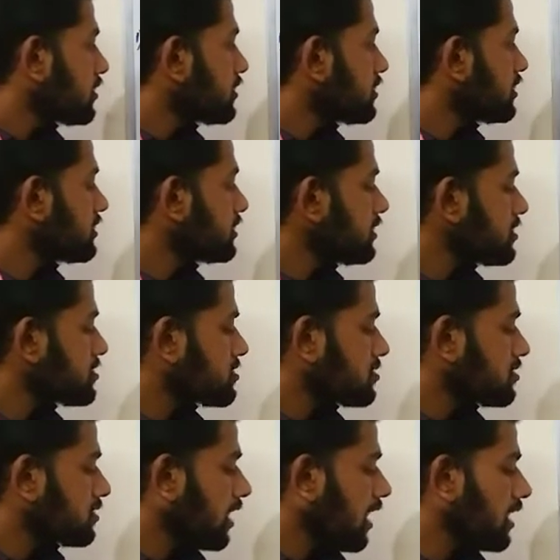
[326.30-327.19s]
this
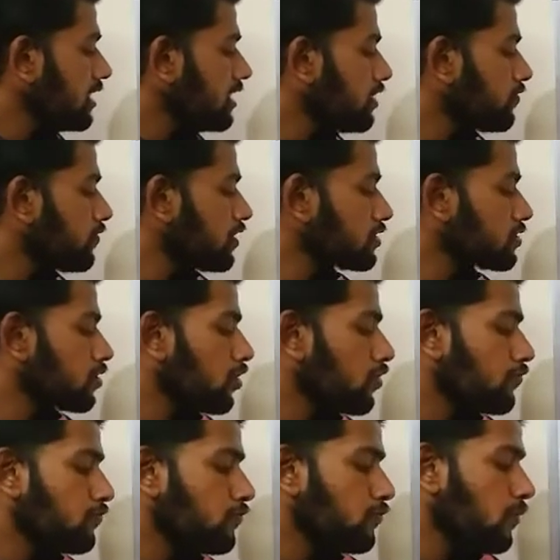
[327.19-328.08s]
is sine inverse
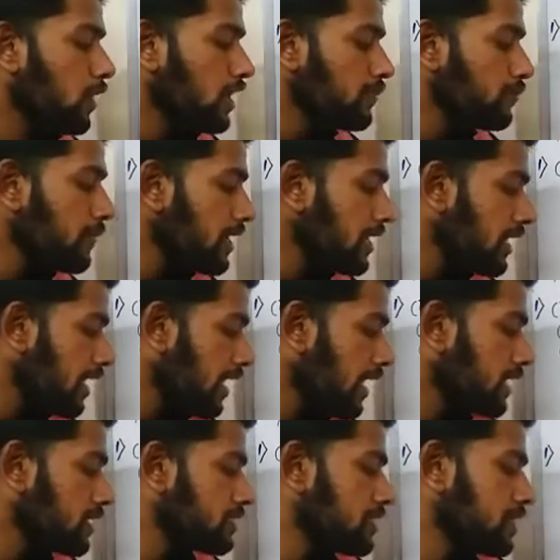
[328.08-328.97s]
of 1 by
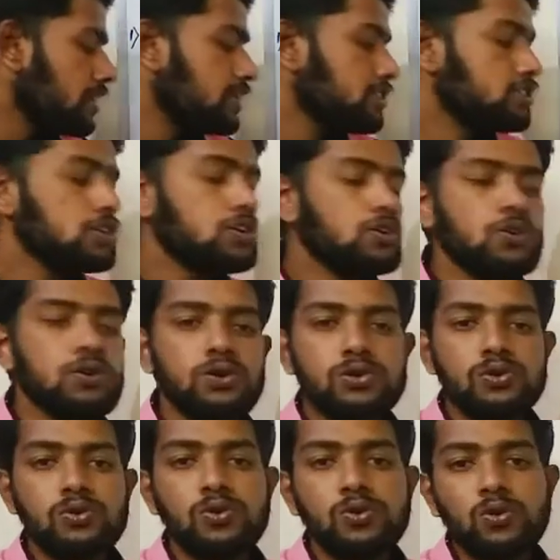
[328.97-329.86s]
x is equal
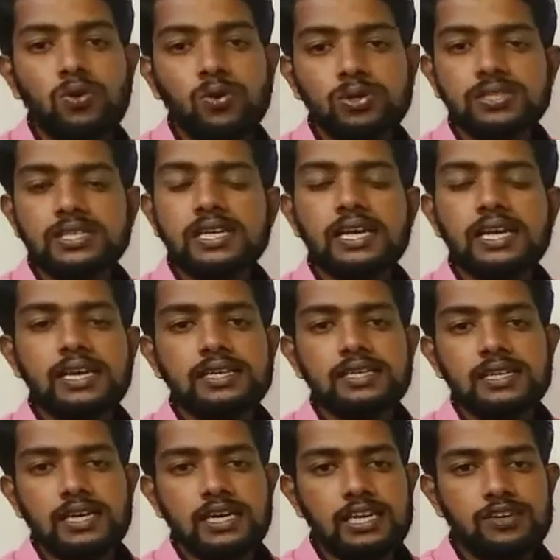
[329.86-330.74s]
to
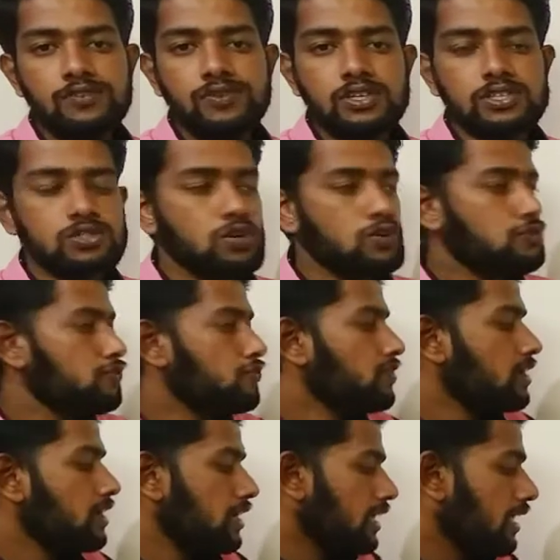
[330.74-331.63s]
cosecant inverse of
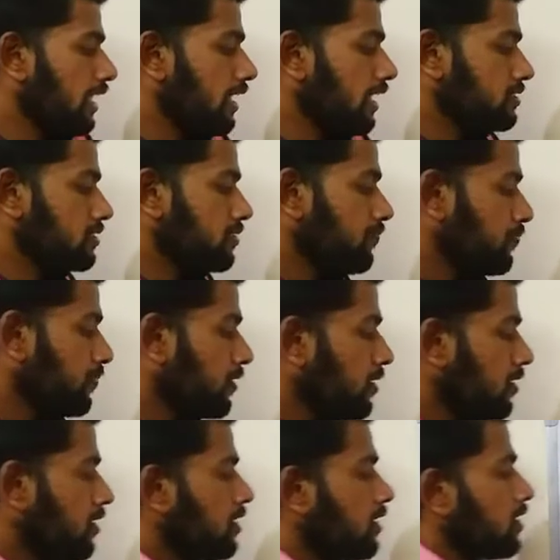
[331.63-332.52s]
x.
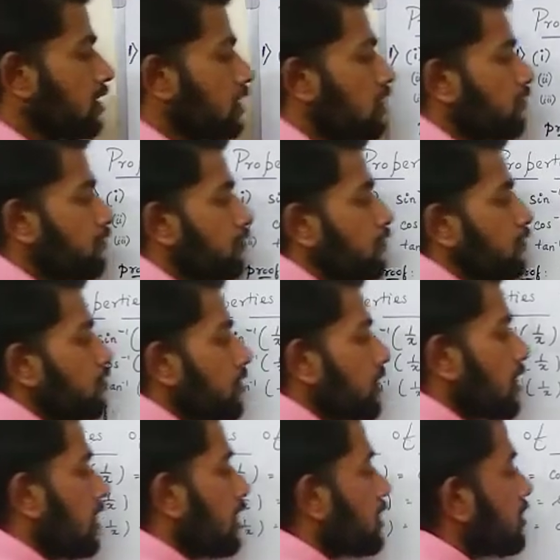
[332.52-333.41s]
If you
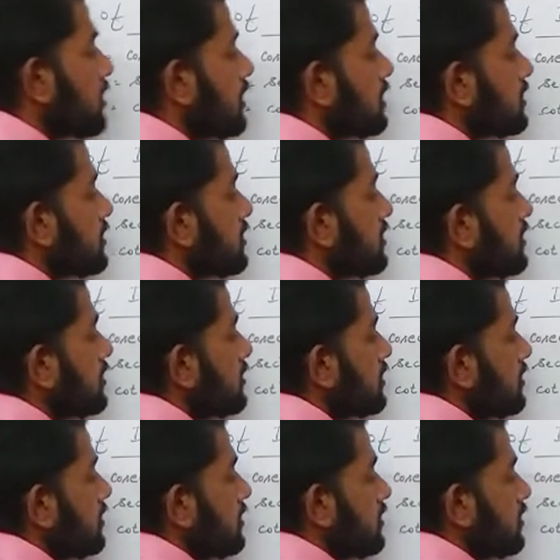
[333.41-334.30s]
calculate
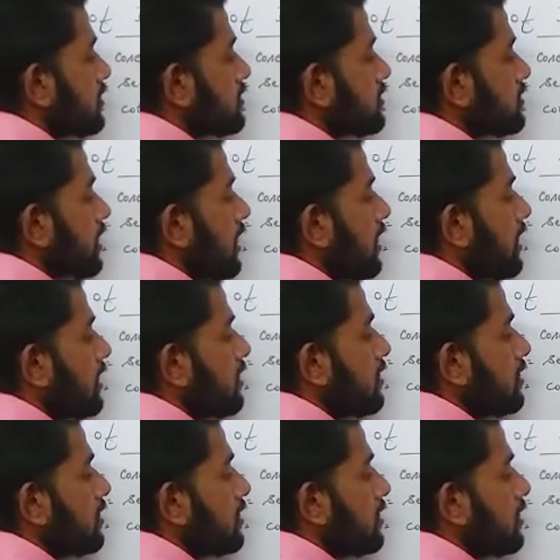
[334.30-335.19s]

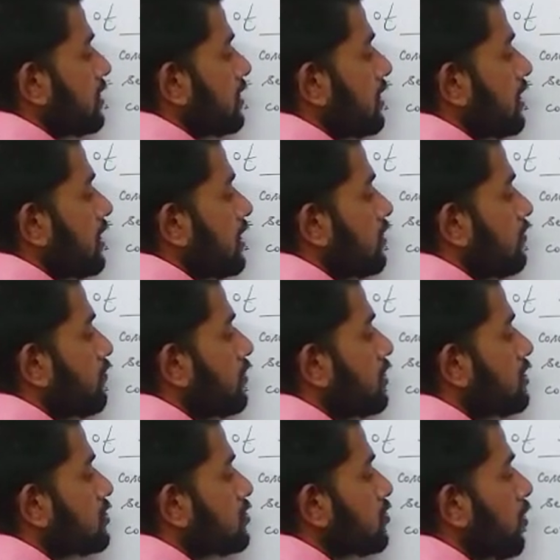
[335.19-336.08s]
sine
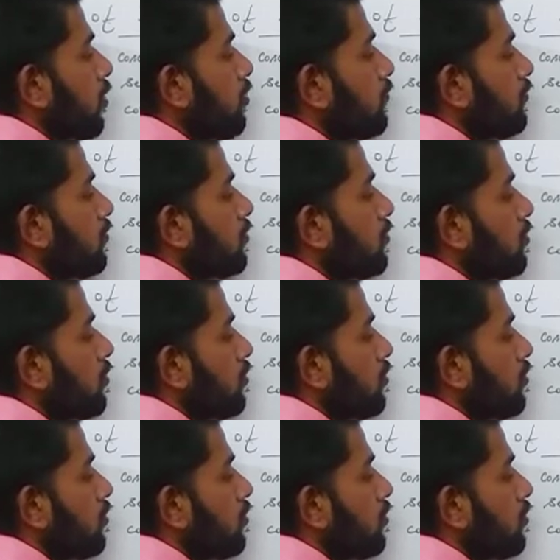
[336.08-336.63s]
inverse of